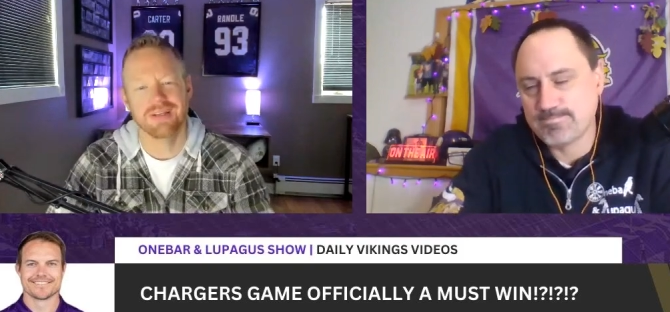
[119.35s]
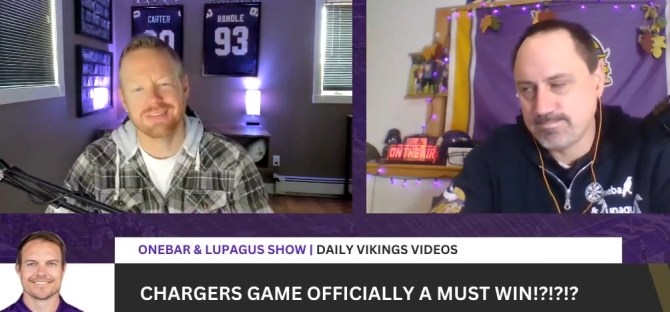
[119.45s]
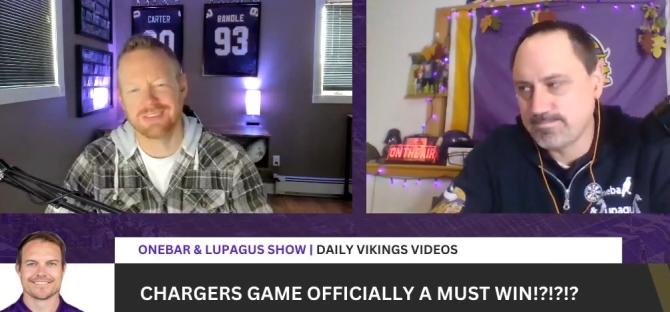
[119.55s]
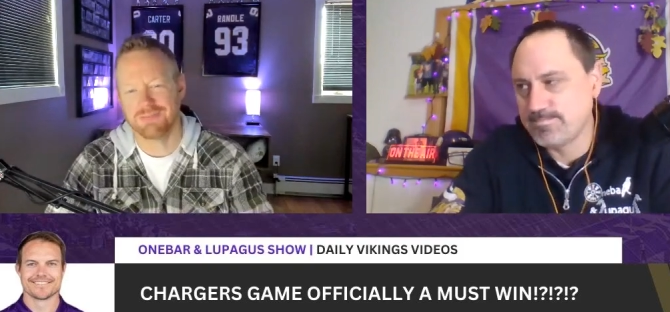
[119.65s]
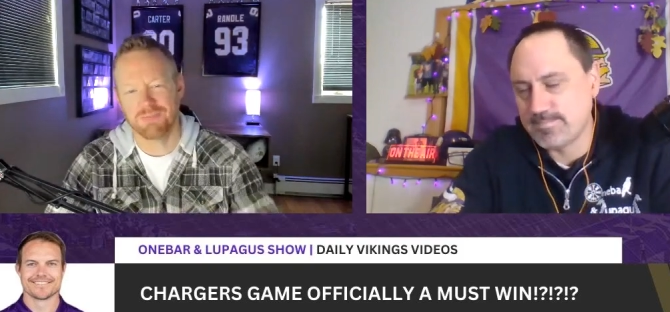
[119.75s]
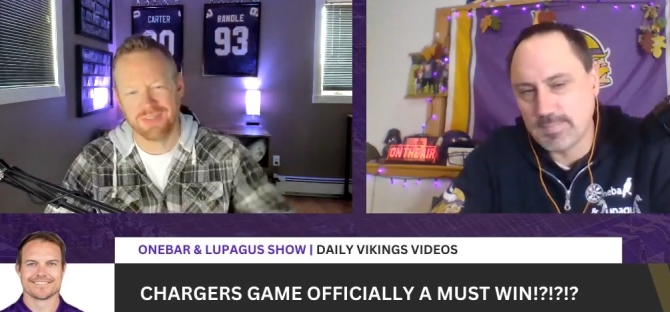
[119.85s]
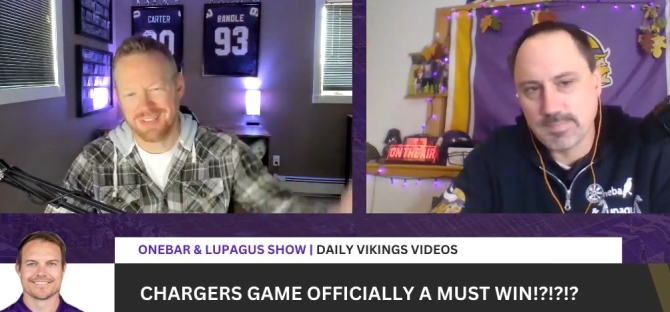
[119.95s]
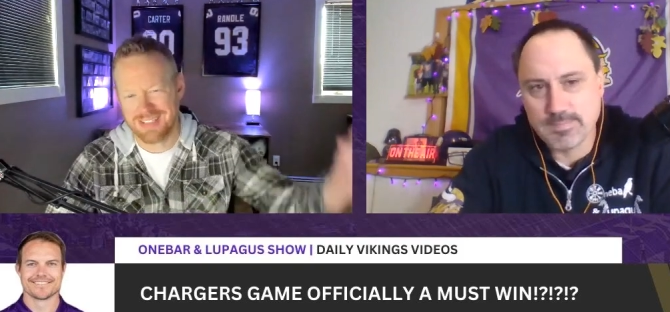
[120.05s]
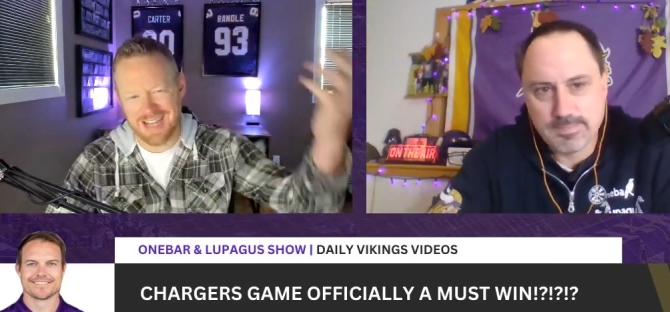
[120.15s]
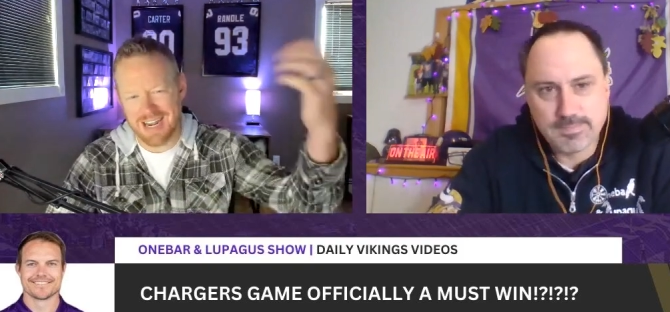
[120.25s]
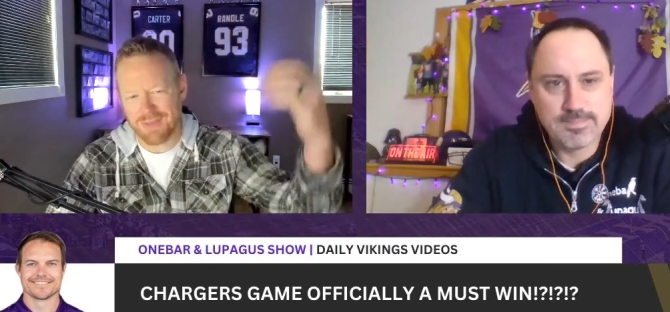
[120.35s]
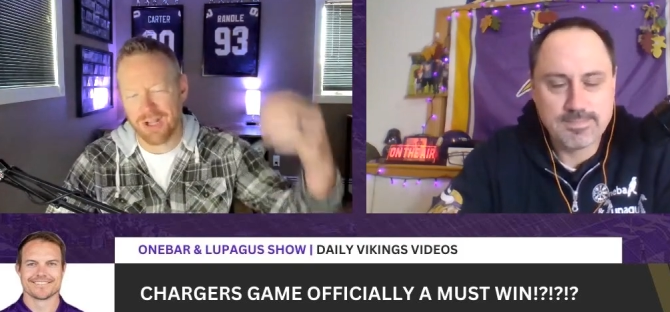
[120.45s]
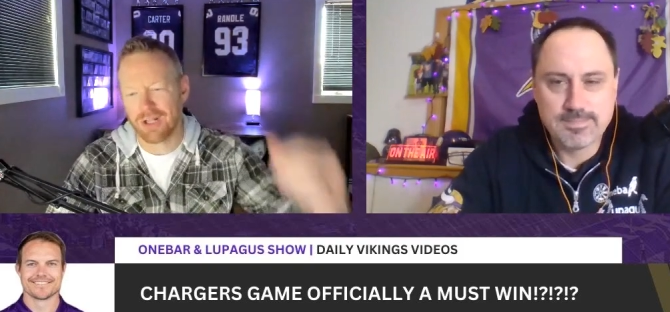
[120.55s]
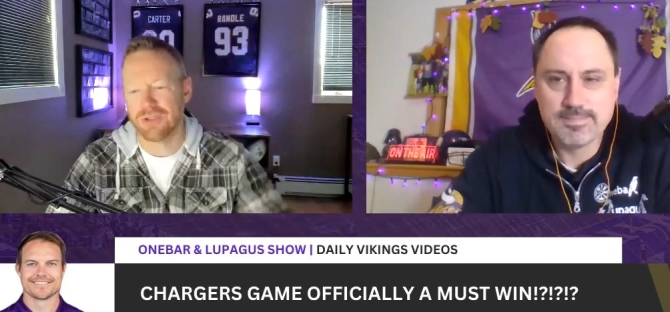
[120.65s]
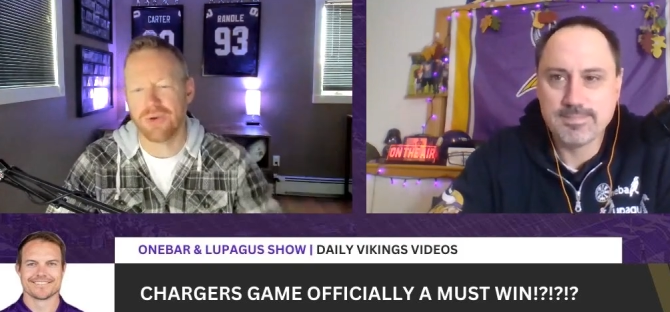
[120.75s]
Speaker 1: It's, it's not even
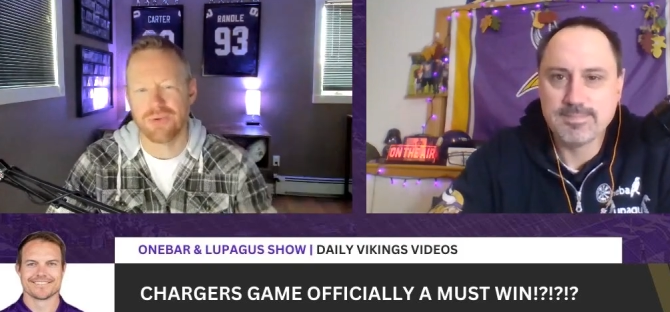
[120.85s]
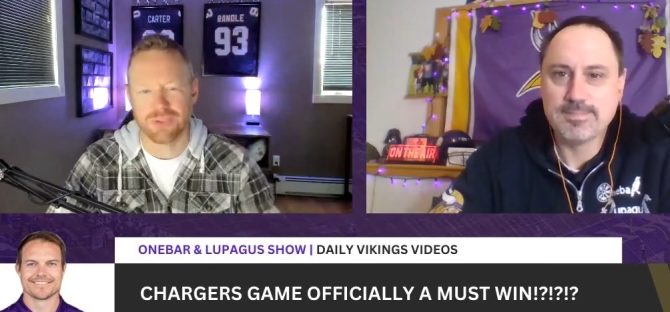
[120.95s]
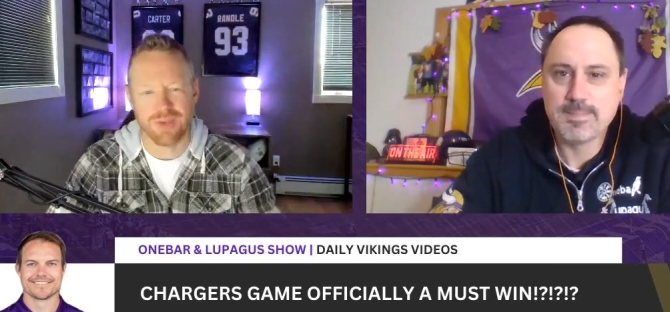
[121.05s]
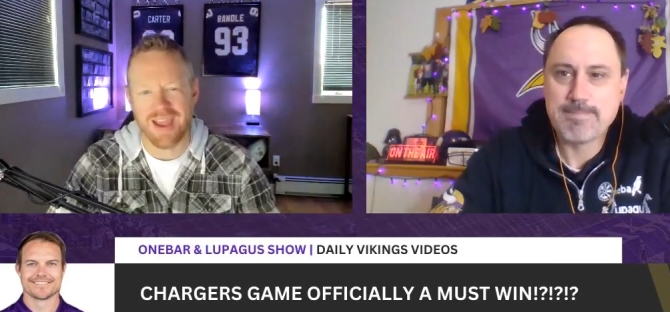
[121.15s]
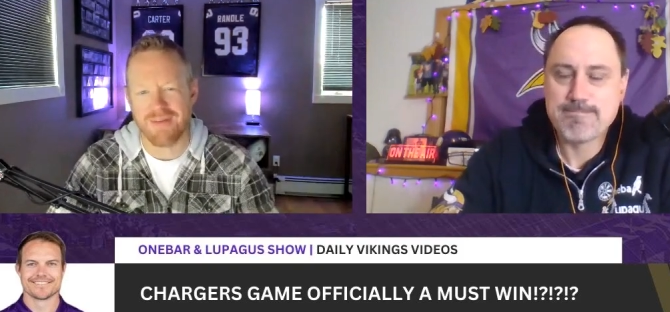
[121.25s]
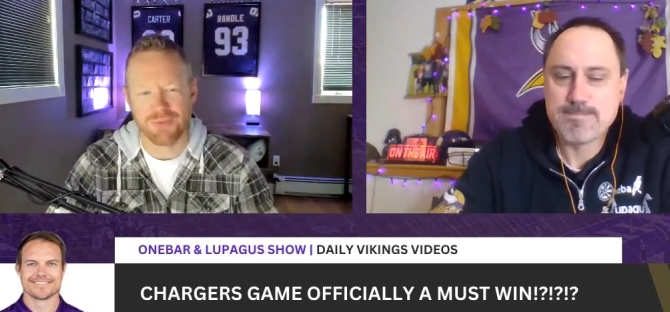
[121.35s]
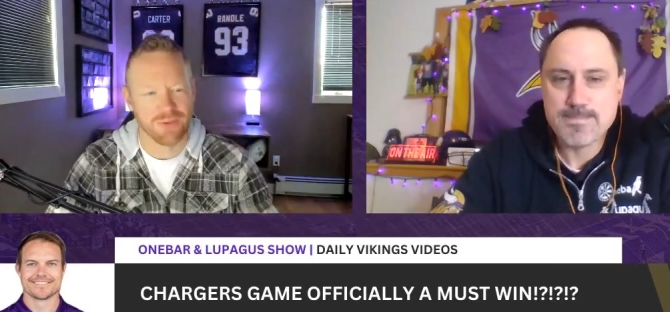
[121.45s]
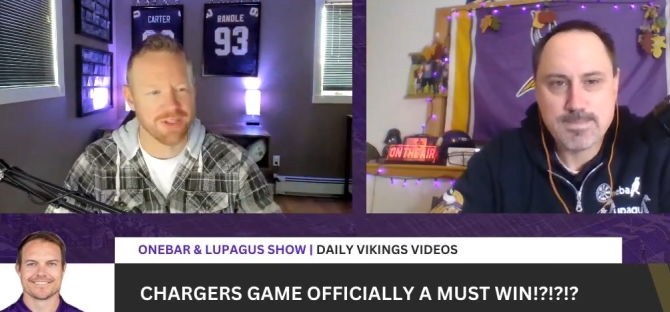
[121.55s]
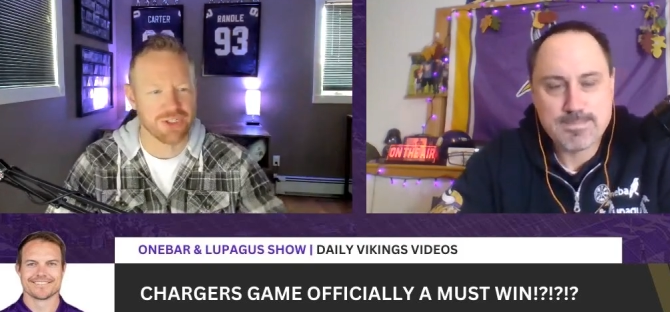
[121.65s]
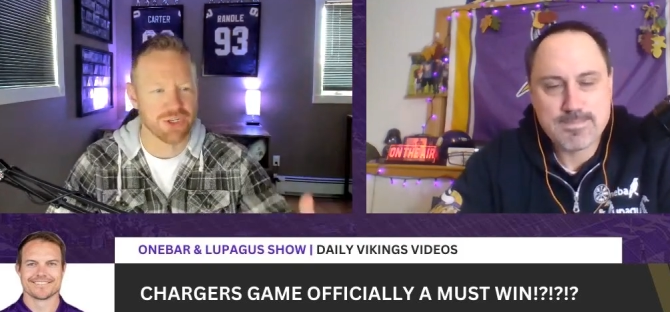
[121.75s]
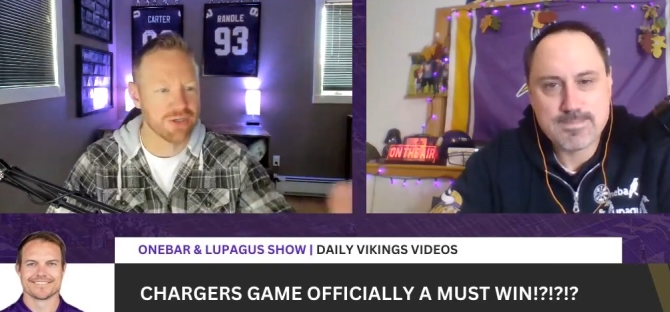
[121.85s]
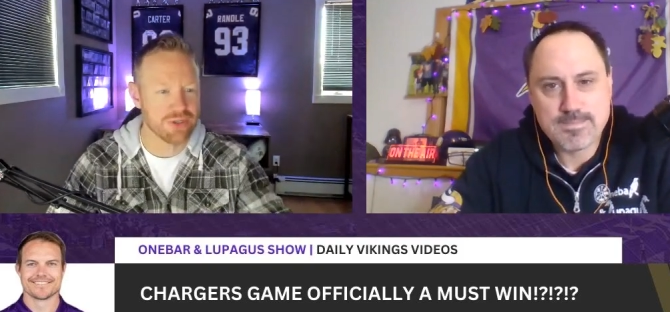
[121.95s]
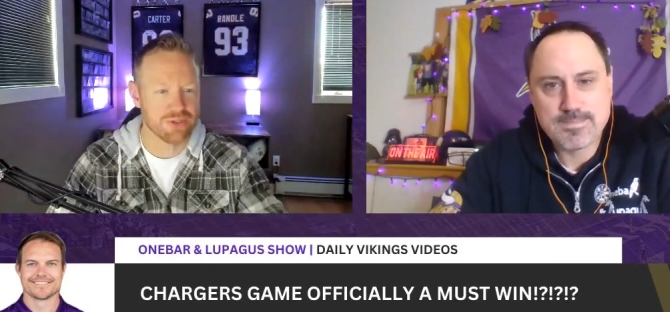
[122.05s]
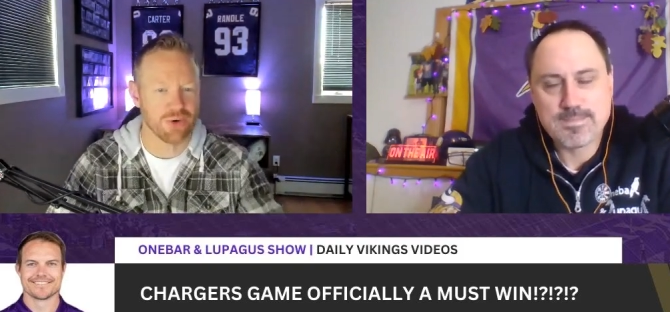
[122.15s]
close. We have to win. The Chargers are